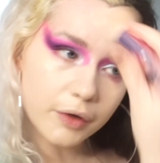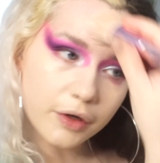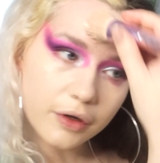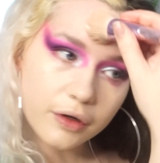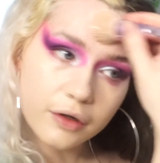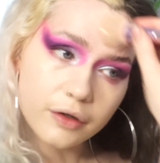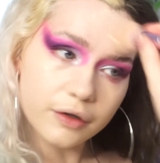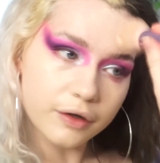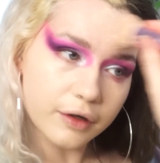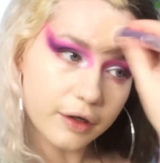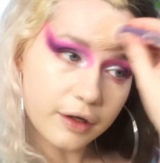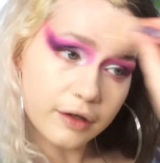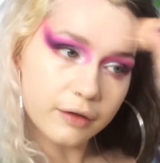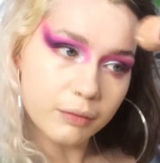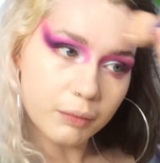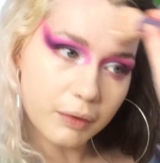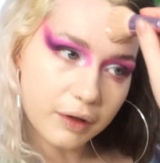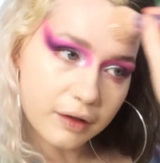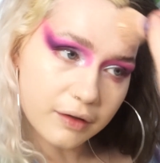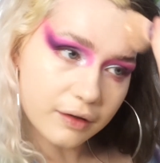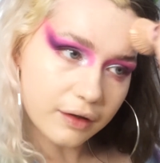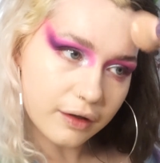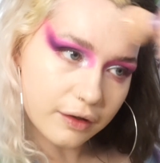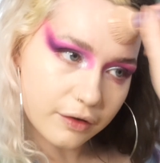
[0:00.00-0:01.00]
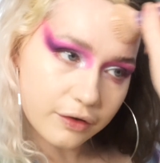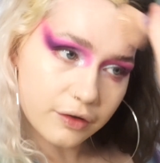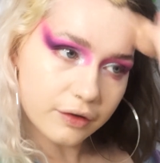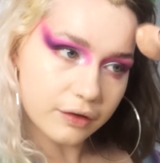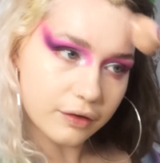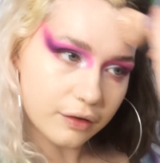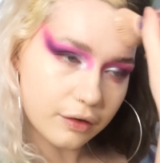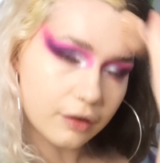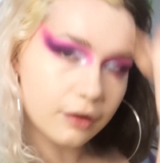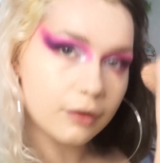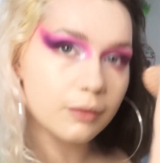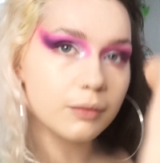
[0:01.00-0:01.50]
your under eyes, but it's like
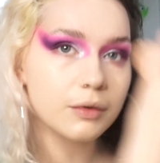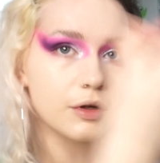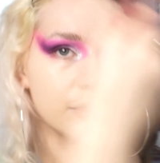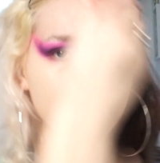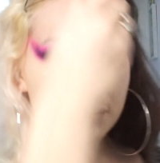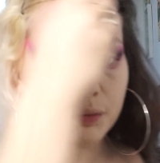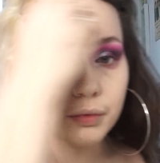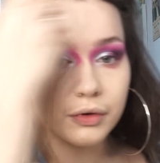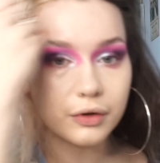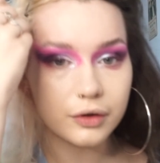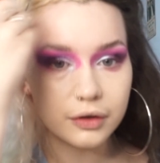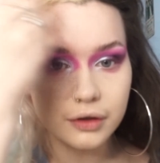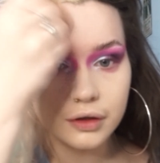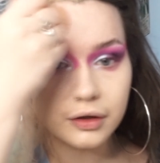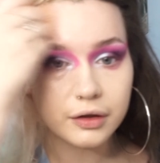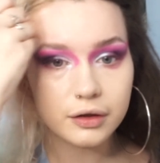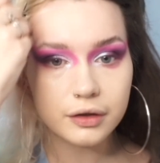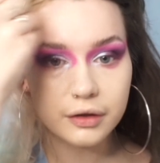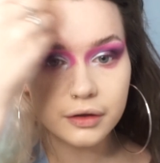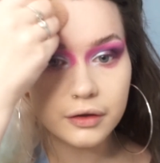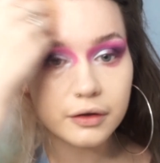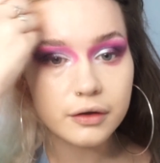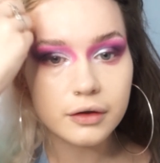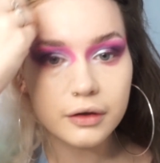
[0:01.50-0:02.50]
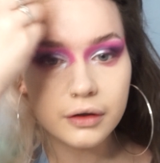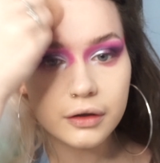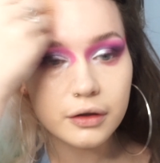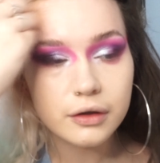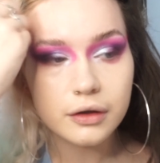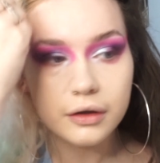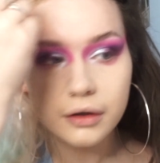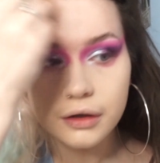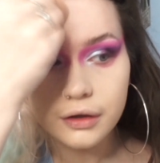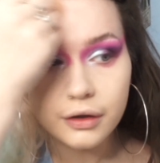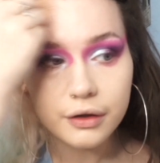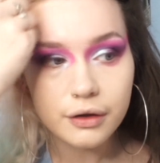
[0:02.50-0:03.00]
just too much product
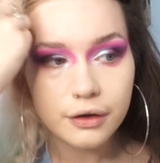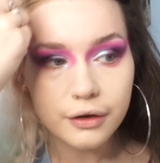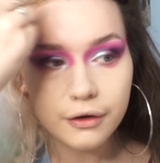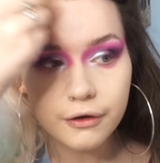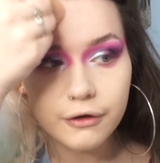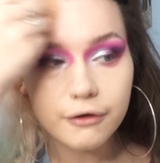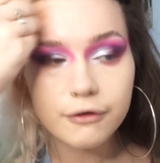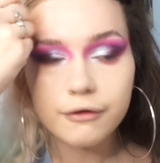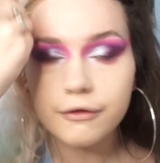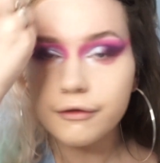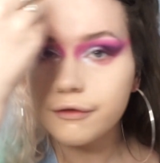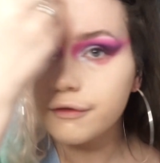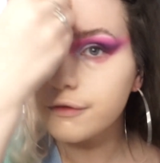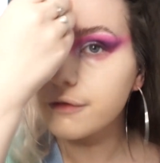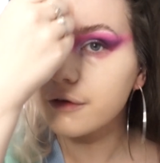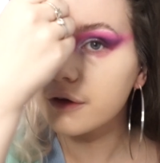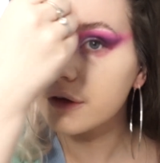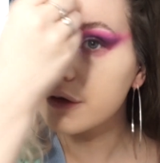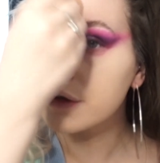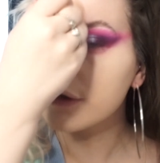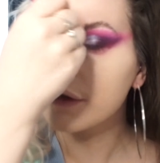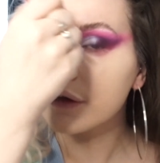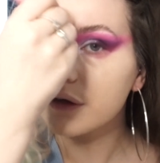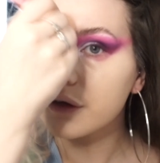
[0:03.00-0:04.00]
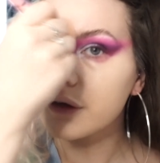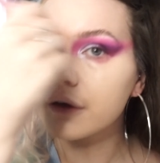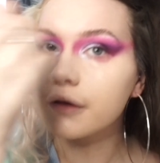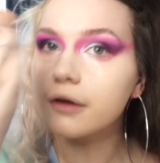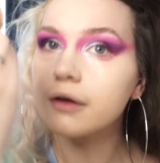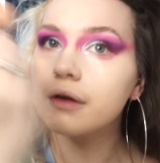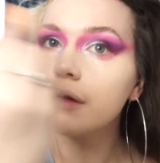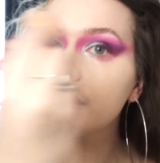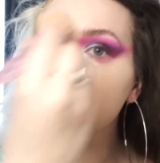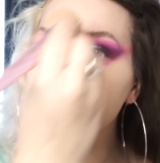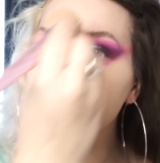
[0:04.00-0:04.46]
for your